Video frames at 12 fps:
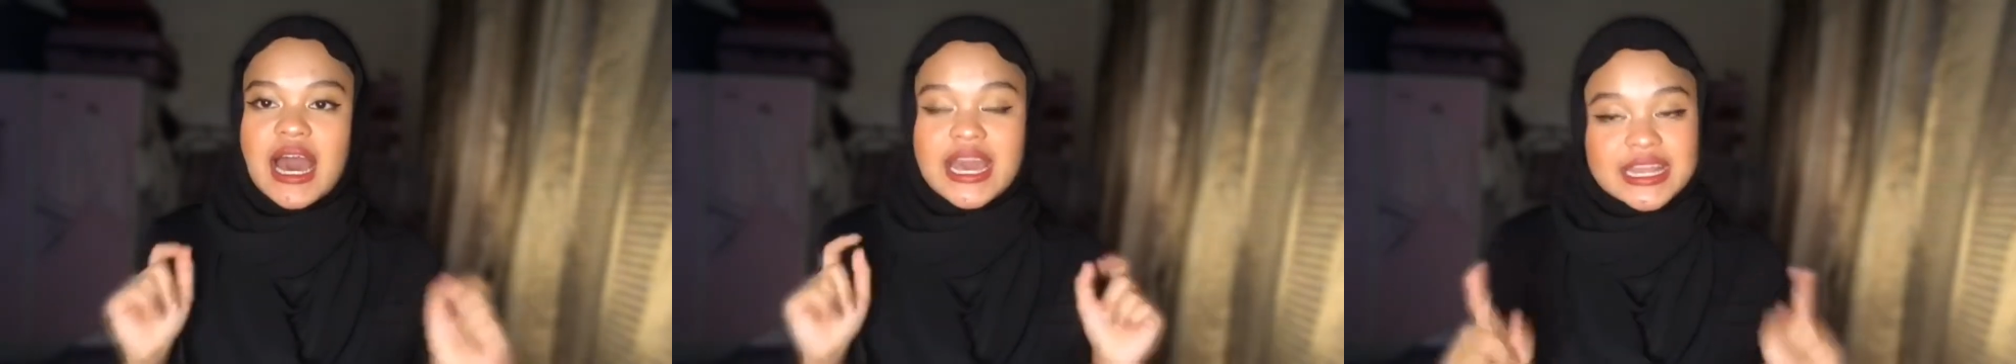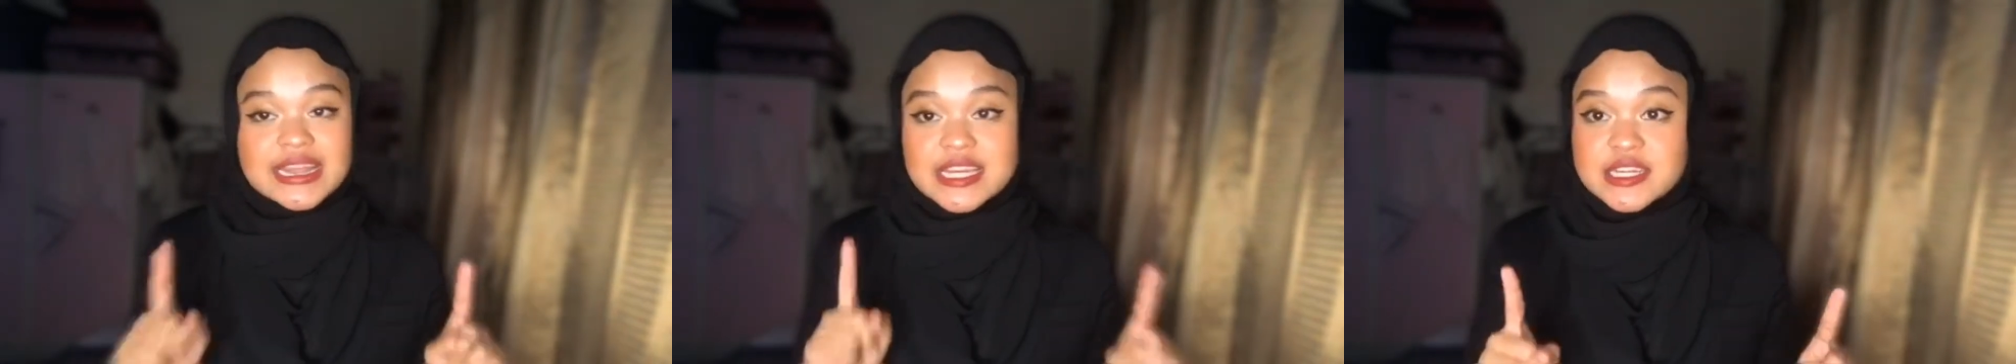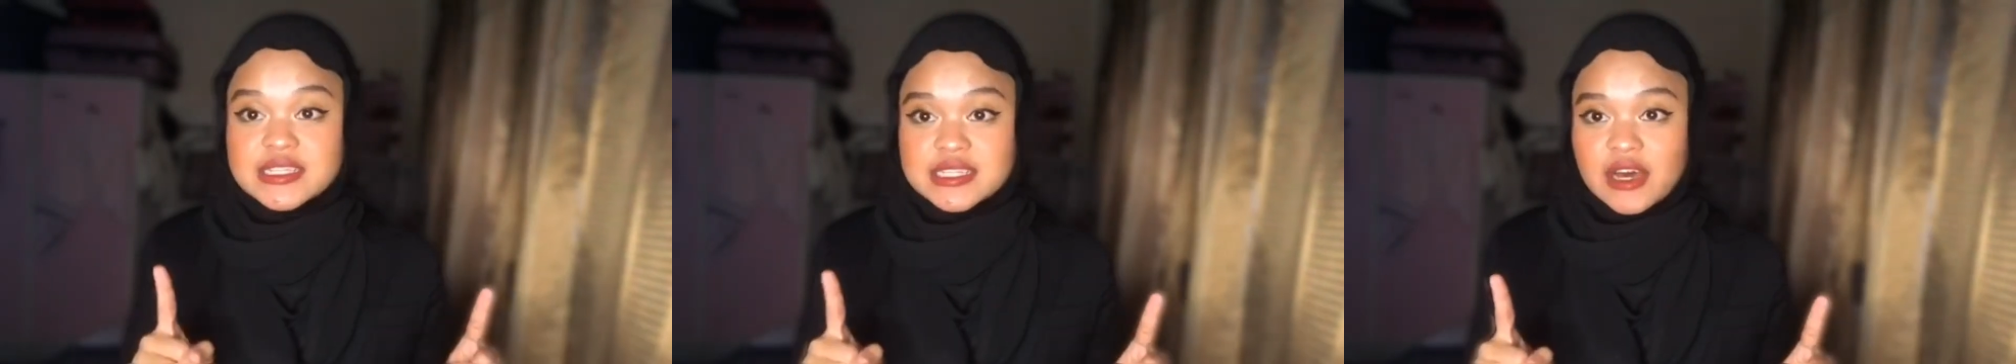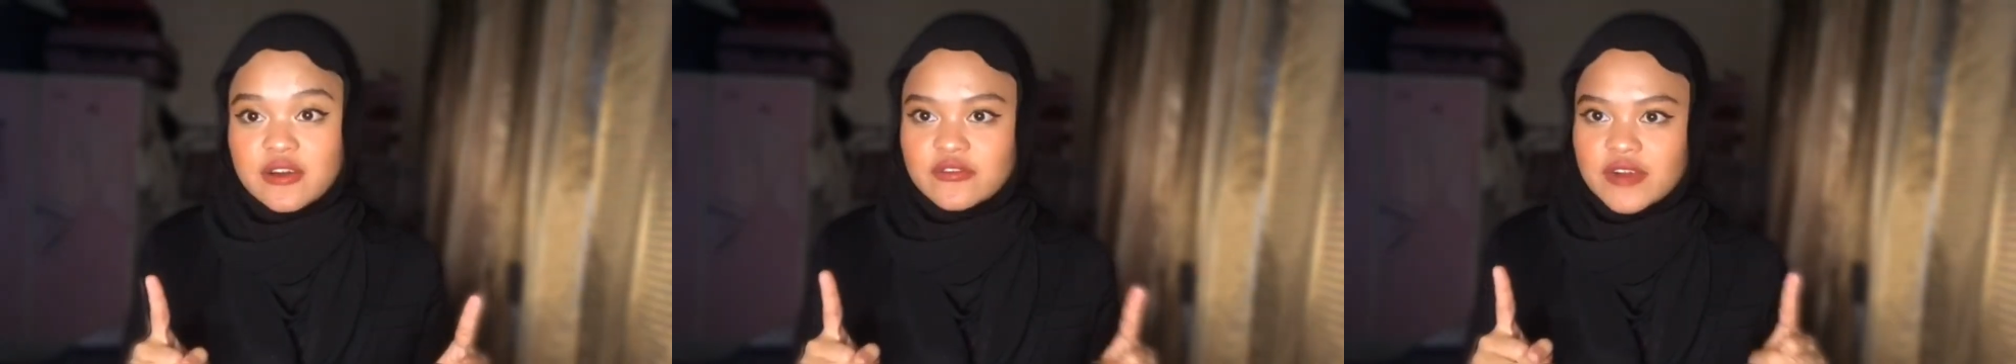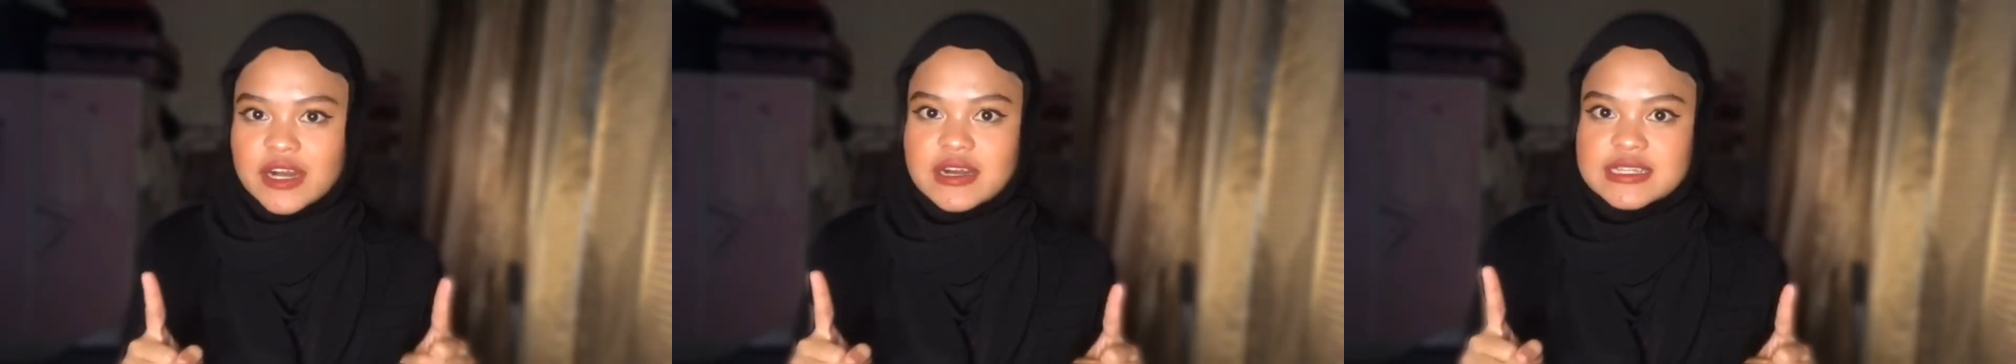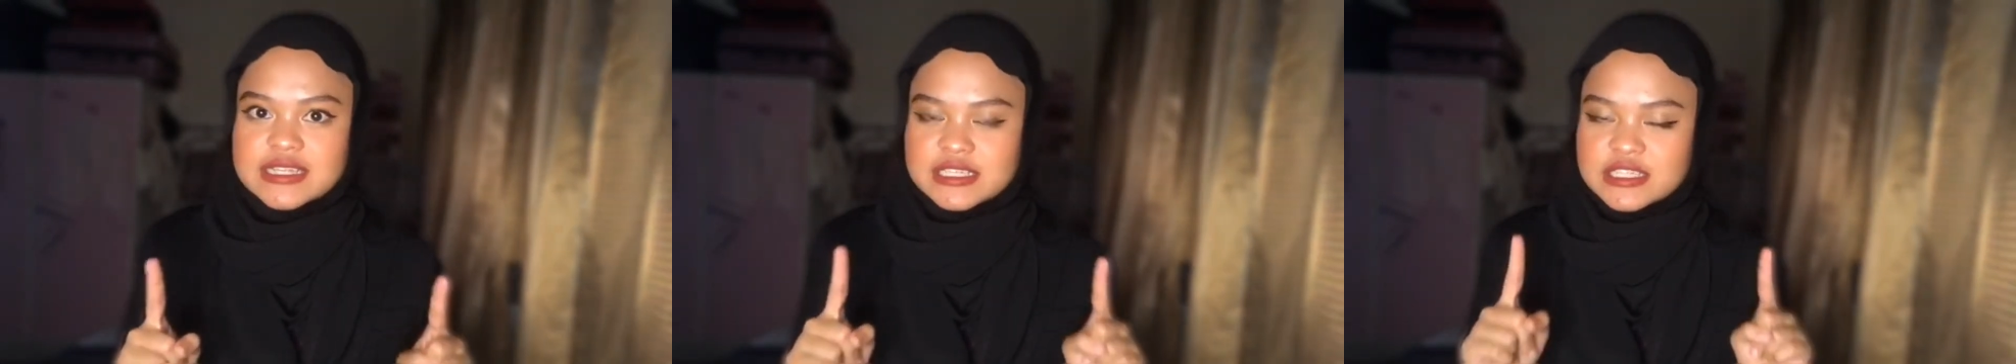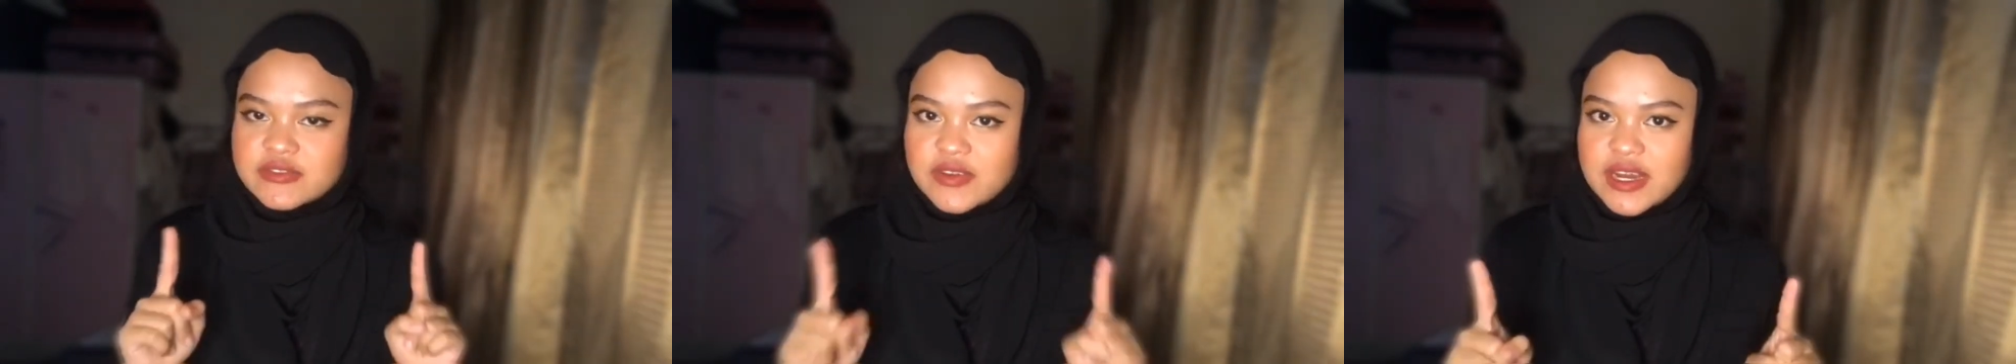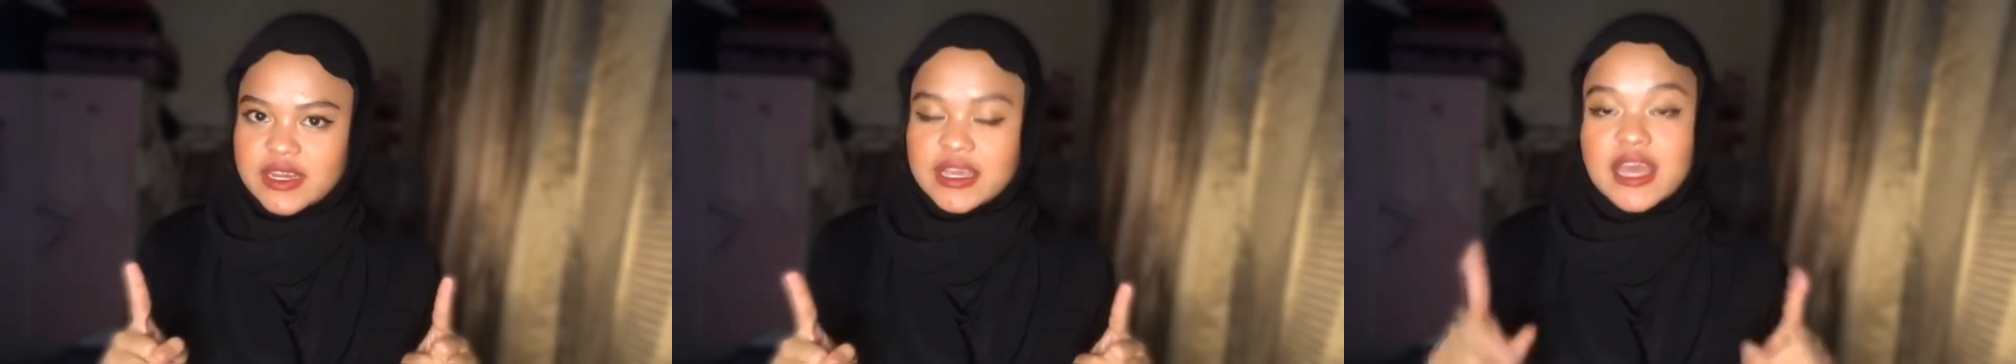It turns out very
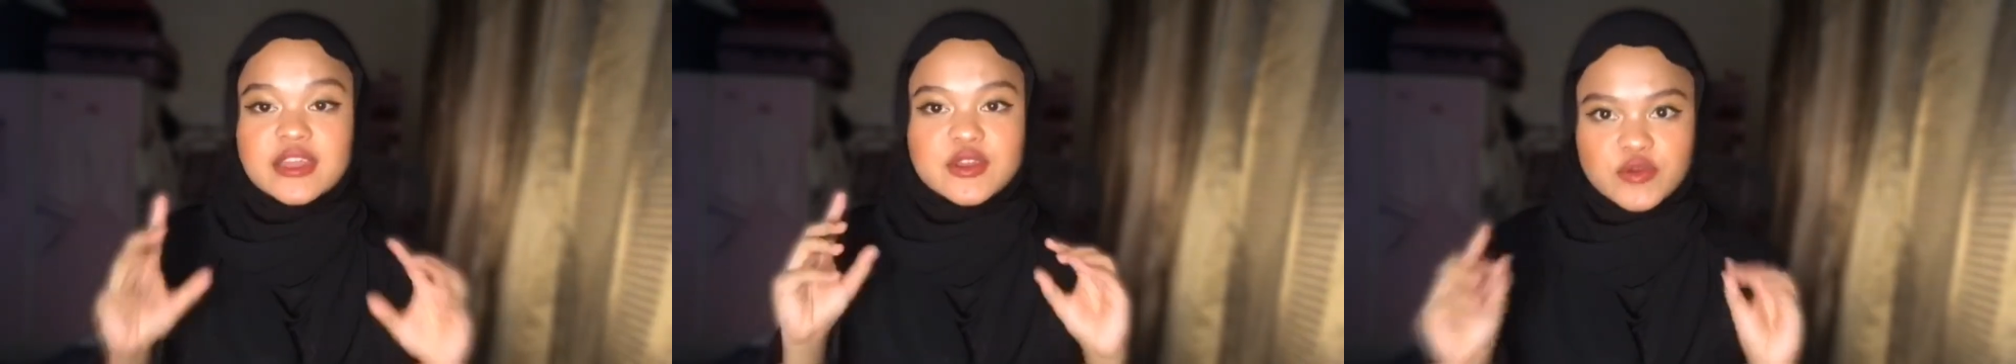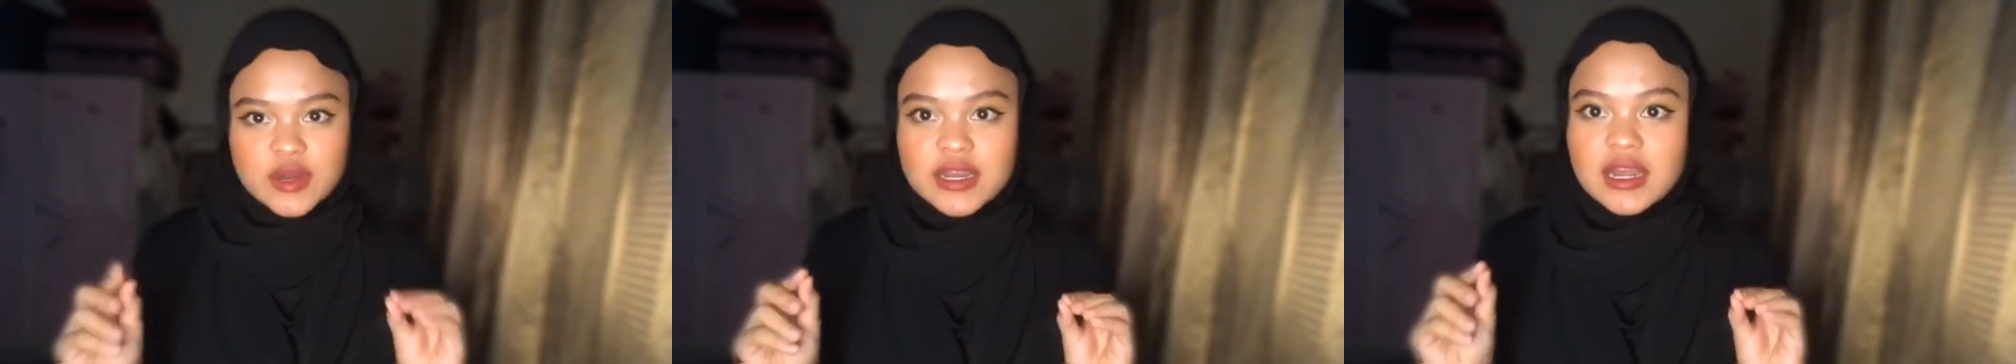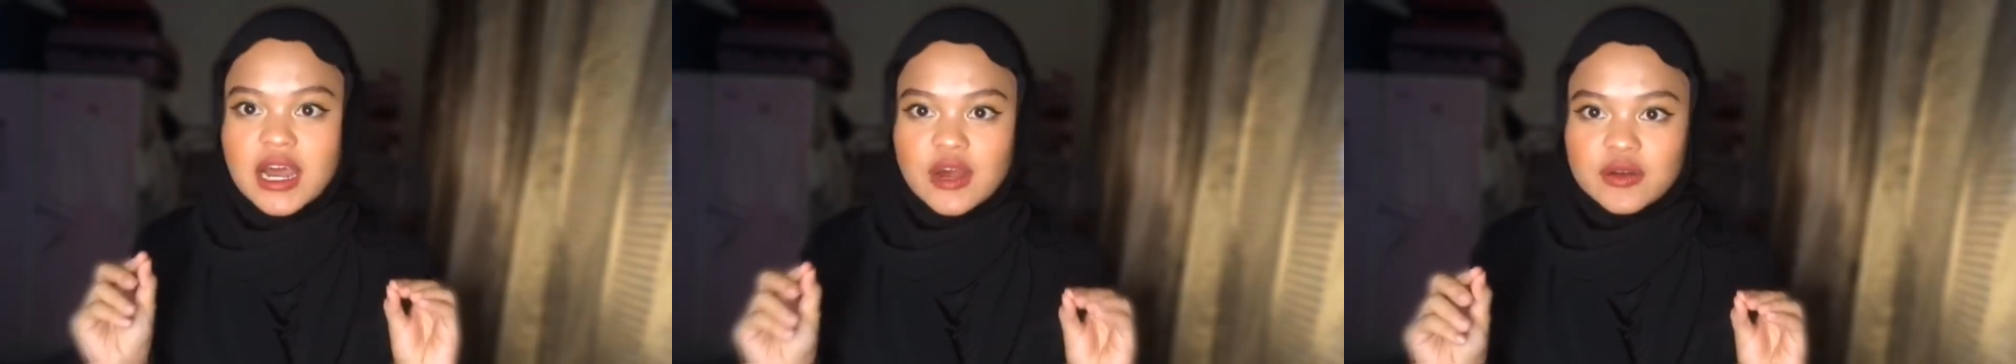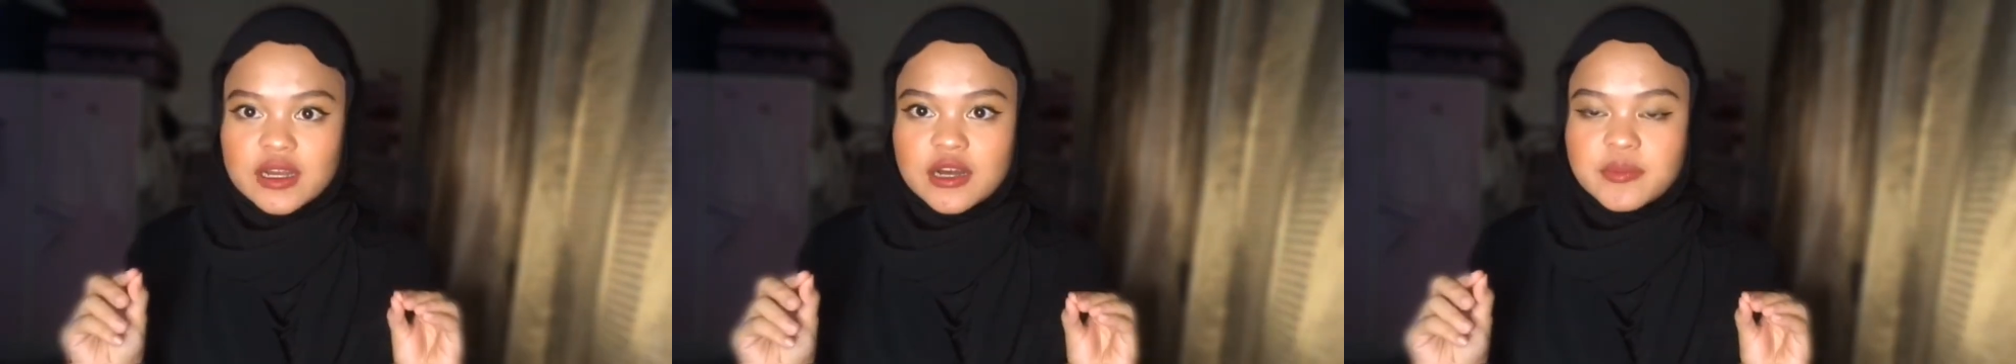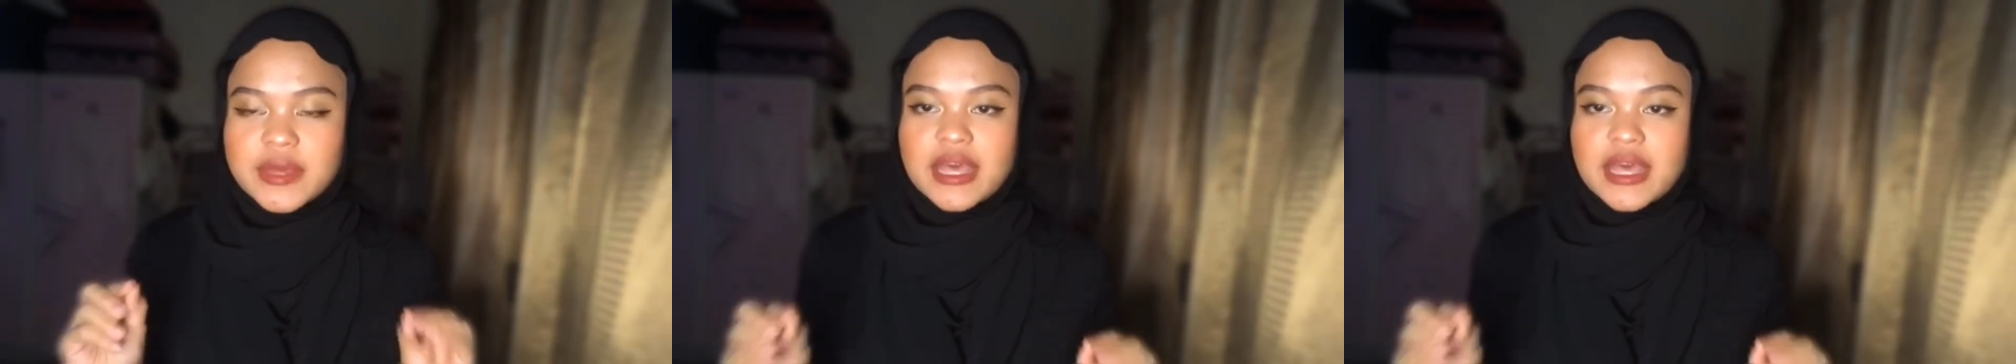satisfying and great outcome,